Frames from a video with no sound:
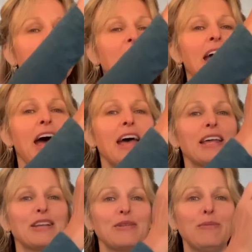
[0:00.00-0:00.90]
that
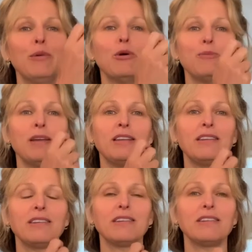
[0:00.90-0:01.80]
moment
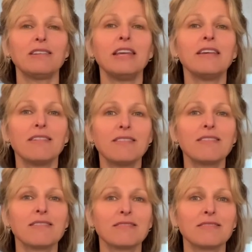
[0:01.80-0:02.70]

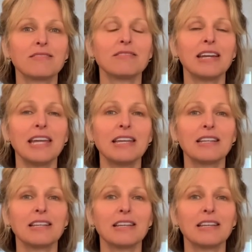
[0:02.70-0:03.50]
is. Right?